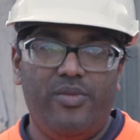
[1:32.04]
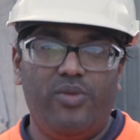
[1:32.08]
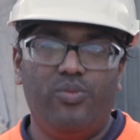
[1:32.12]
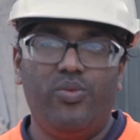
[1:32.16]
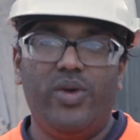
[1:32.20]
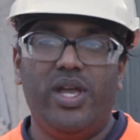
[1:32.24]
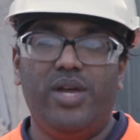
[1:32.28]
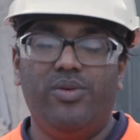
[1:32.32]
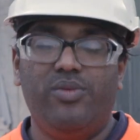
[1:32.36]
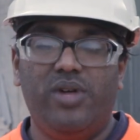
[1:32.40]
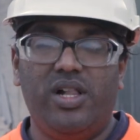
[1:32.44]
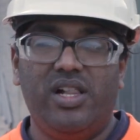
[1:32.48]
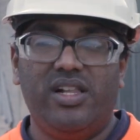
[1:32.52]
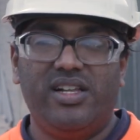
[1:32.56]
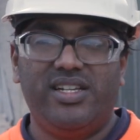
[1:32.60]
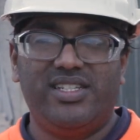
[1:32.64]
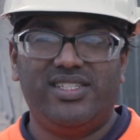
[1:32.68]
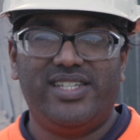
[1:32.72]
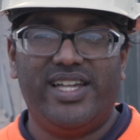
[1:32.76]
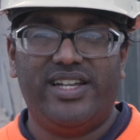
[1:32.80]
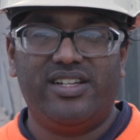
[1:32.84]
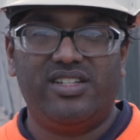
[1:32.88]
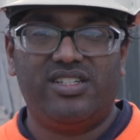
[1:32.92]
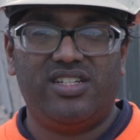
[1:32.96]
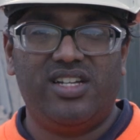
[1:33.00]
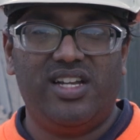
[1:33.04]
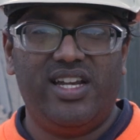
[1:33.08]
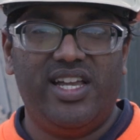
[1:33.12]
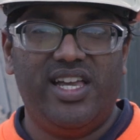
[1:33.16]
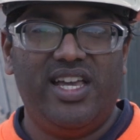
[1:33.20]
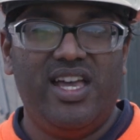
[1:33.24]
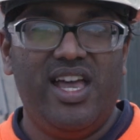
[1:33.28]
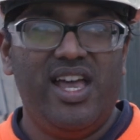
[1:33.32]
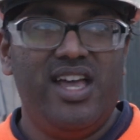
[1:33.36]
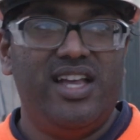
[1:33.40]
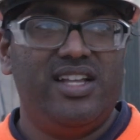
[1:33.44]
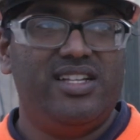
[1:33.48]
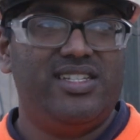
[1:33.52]
we will
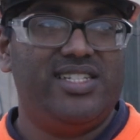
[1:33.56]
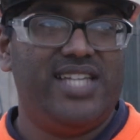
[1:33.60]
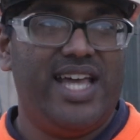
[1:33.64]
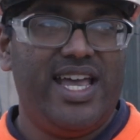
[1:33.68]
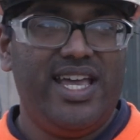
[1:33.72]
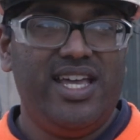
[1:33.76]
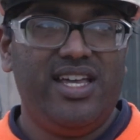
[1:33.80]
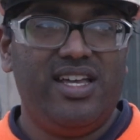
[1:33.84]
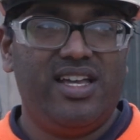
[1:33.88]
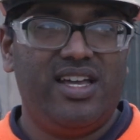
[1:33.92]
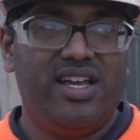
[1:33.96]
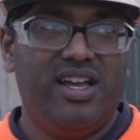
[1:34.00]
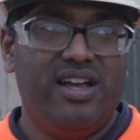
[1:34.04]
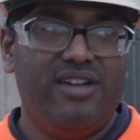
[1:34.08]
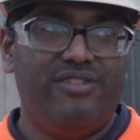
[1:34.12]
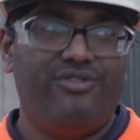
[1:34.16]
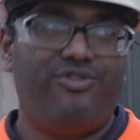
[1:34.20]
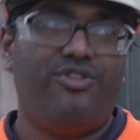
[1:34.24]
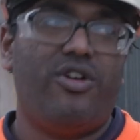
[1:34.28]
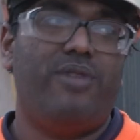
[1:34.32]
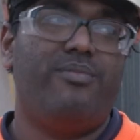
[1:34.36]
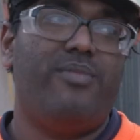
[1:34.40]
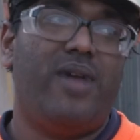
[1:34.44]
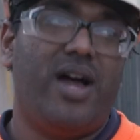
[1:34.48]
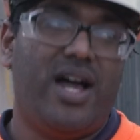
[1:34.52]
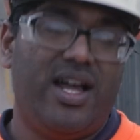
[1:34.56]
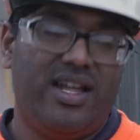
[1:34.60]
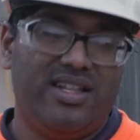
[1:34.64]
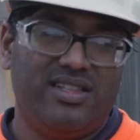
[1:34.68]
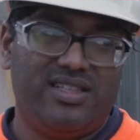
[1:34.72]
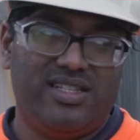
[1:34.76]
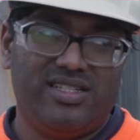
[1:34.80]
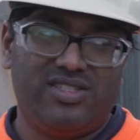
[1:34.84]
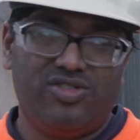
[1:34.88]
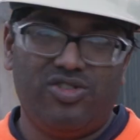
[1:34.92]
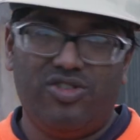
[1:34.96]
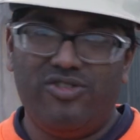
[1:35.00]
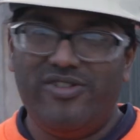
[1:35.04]
essentially take from
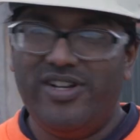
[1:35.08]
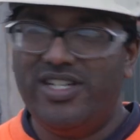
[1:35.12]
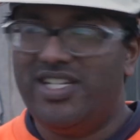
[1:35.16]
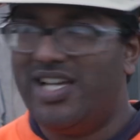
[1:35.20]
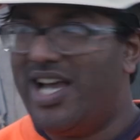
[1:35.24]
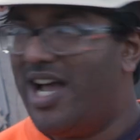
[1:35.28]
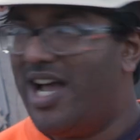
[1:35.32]
the storage